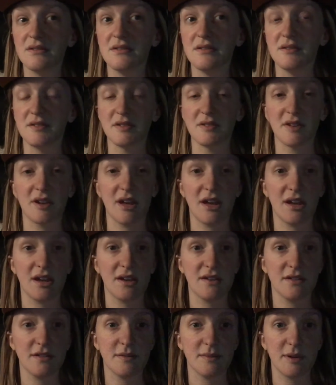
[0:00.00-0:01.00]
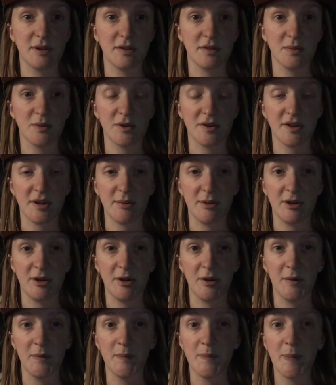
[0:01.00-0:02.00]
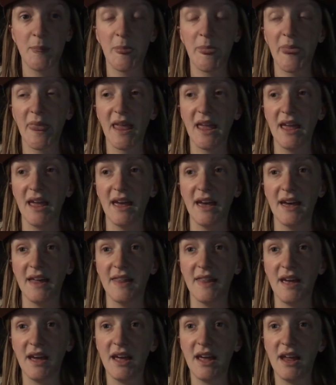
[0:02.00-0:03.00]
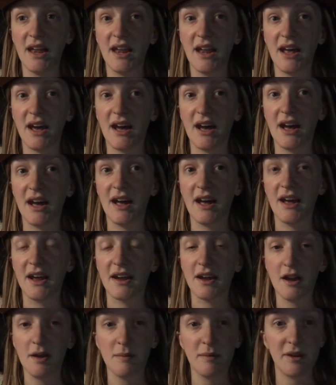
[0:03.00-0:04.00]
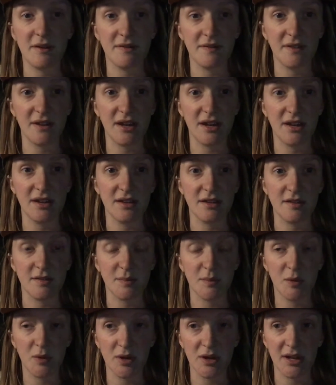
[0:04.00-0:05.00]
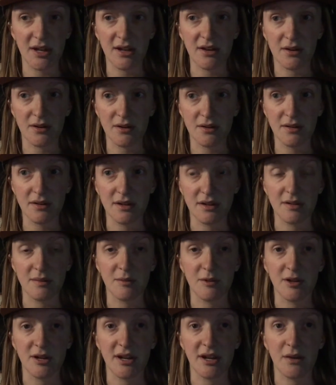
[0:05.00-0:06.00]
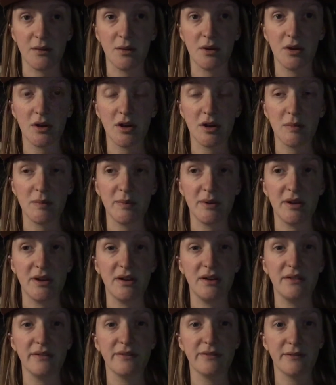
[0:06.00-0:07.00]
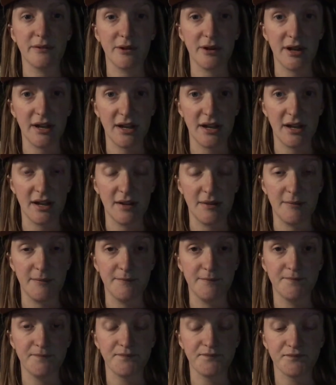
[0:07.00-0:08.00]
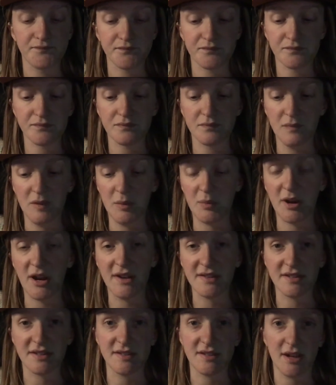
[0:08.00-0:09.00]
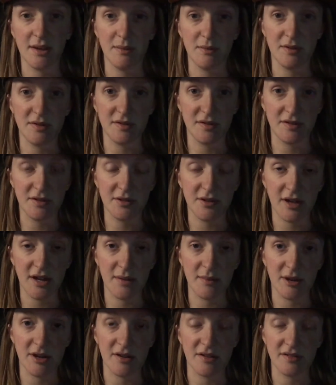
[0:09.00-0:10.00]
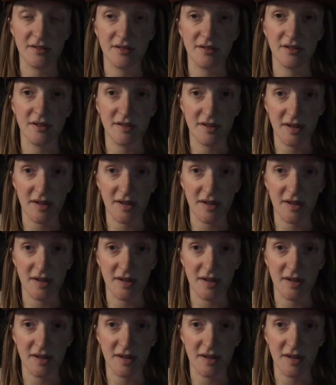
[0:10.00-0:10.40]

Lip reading: it was okay. I got to spend some more time at home. And then I got my flight this morning, early in the morning. I woke up at 4 a.m. Nebraska time, which is 2 a.m. Arizona